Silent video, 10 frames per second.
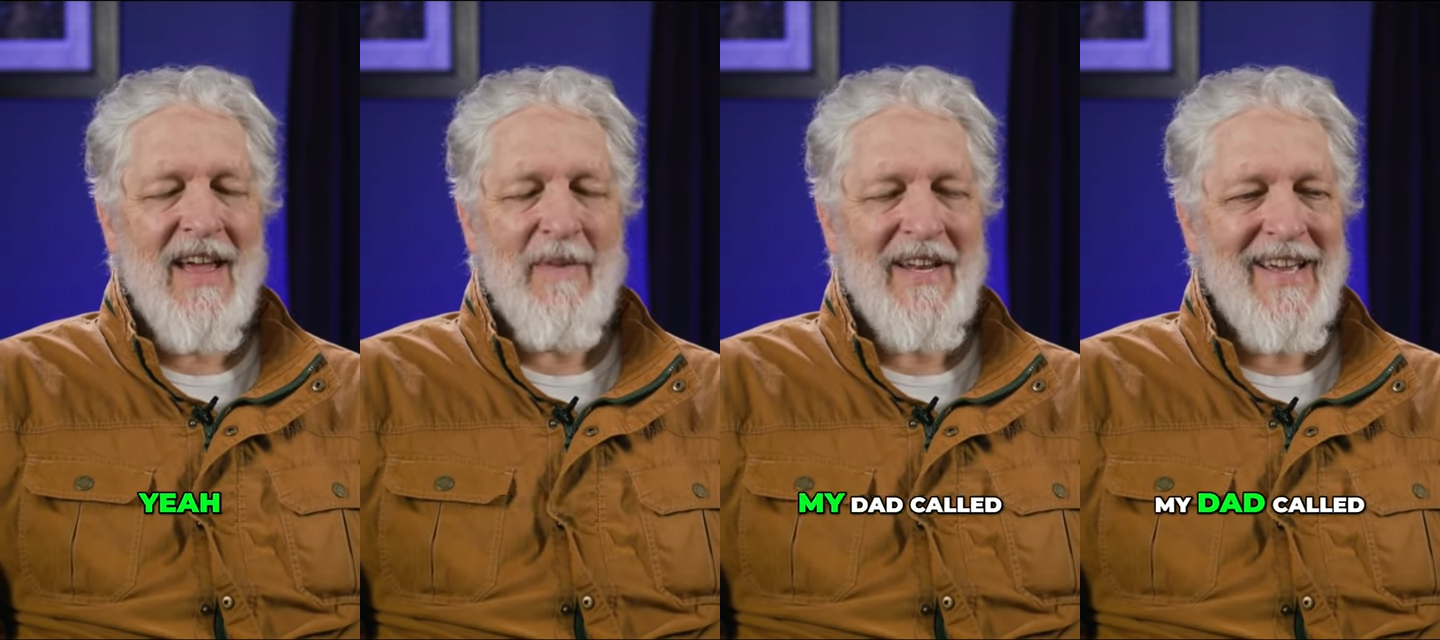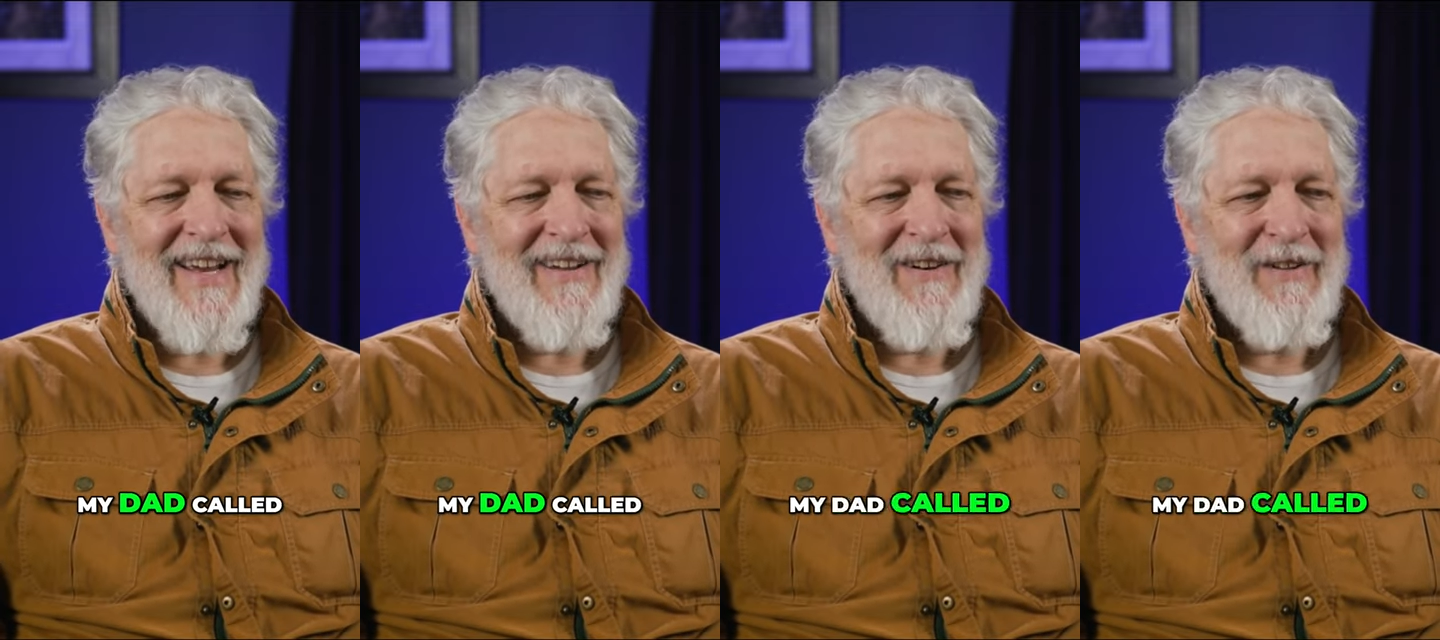my dad
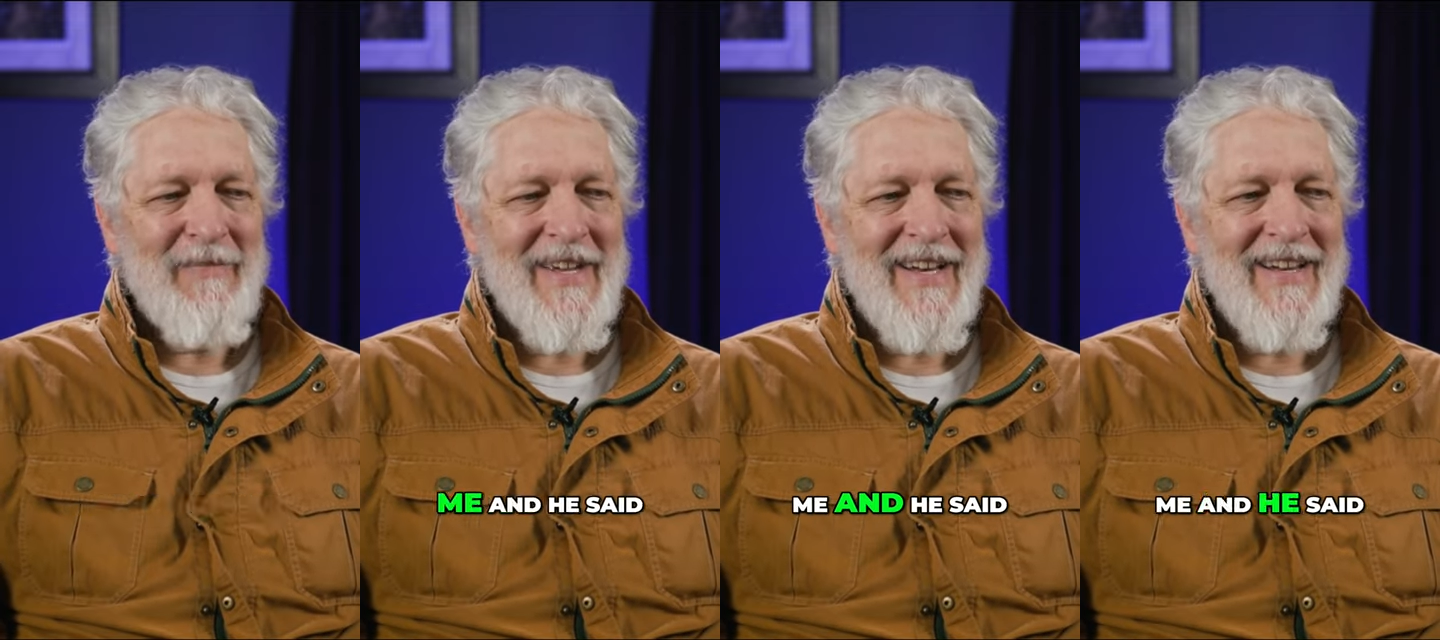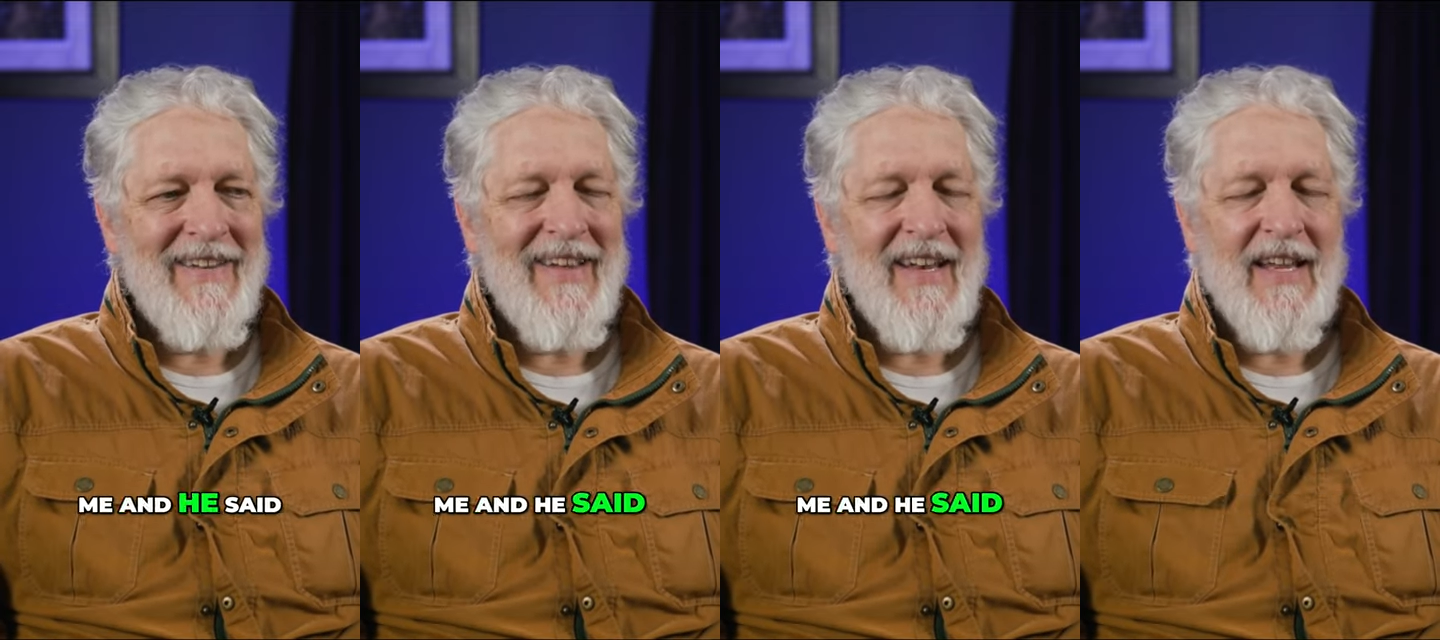called me and he
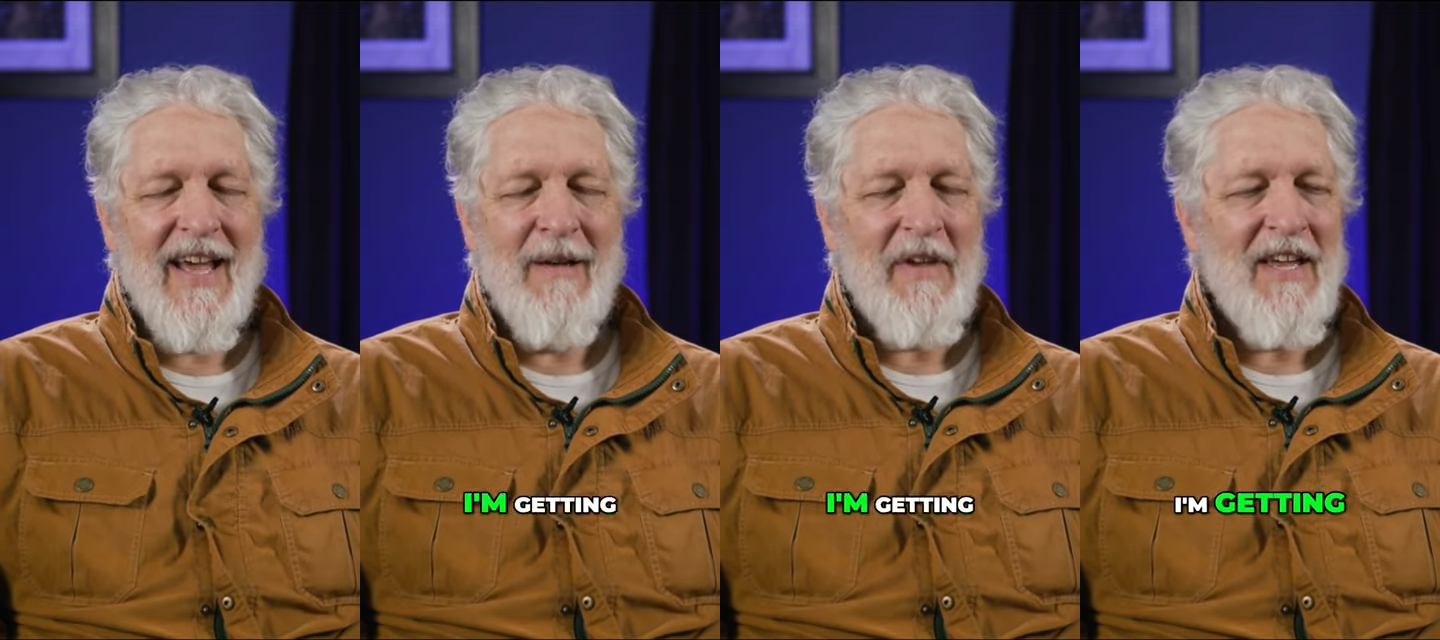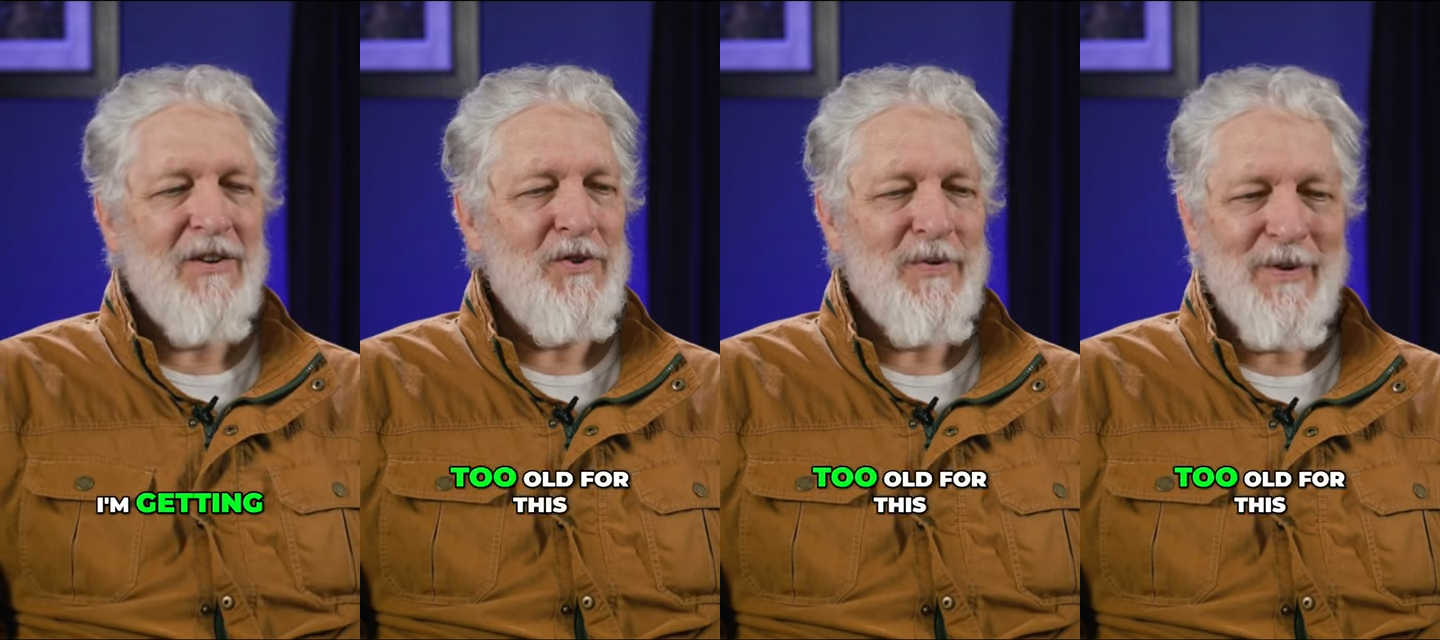said I'm getting
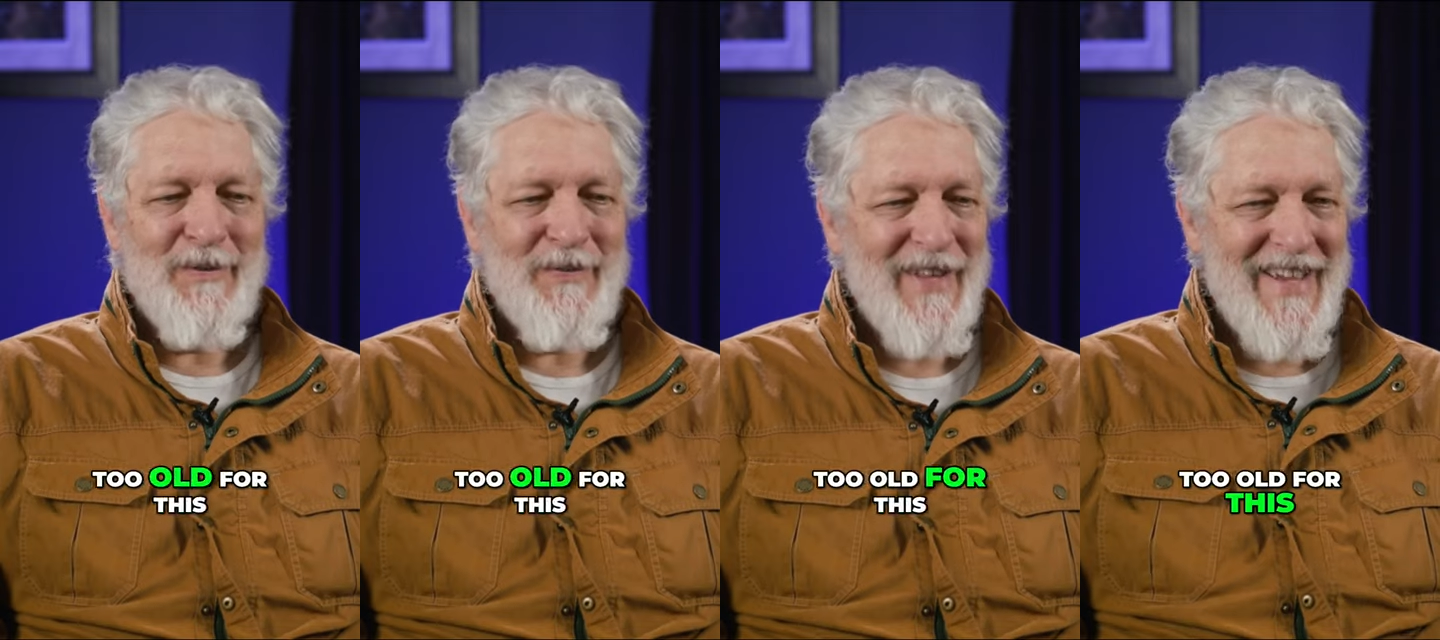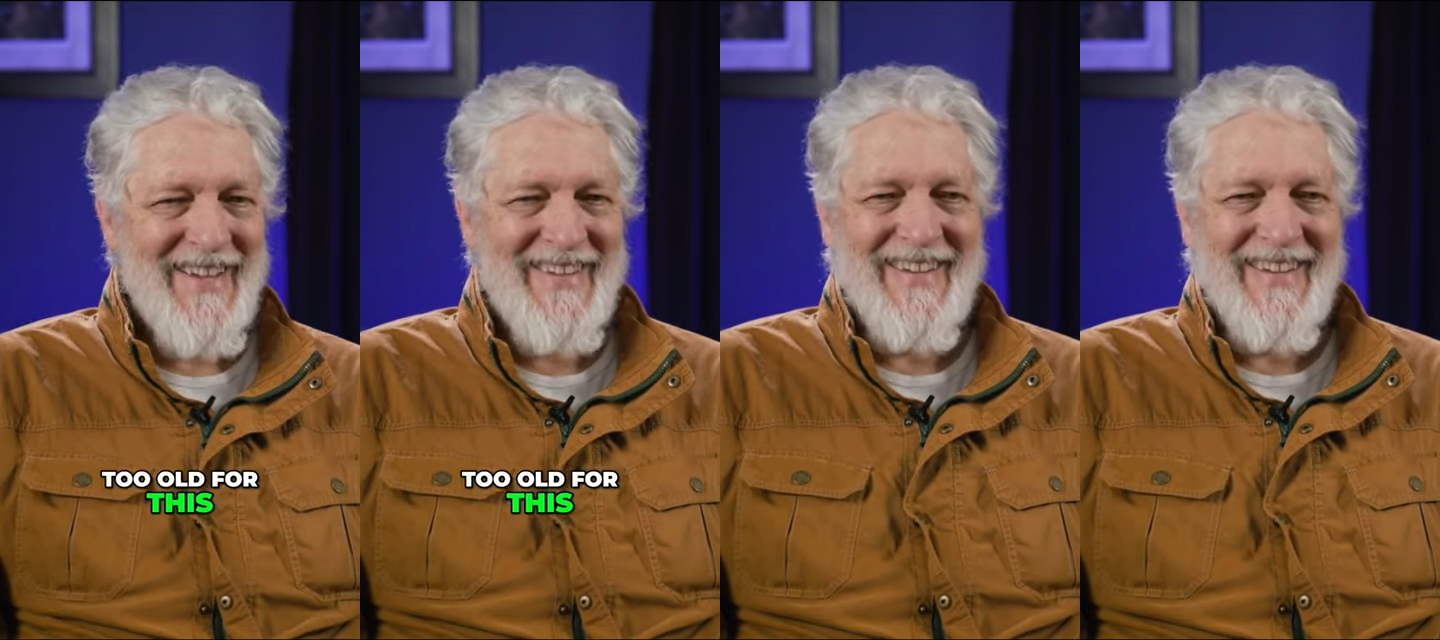too old for this."